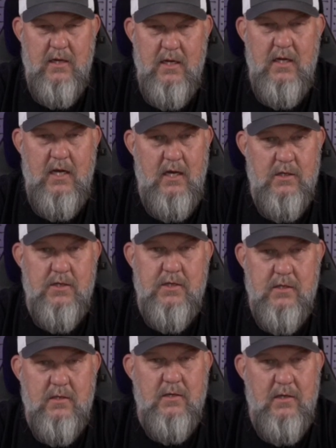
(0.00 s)

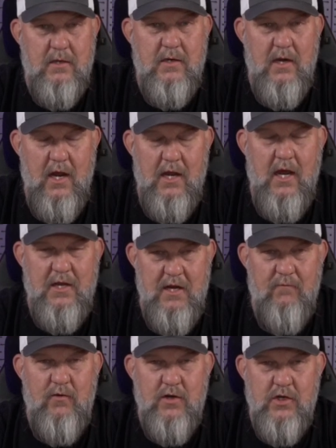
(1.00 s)
is
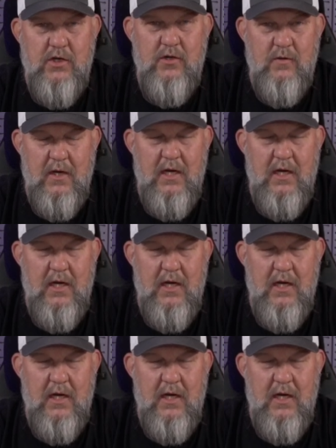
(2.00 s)
different to shoot.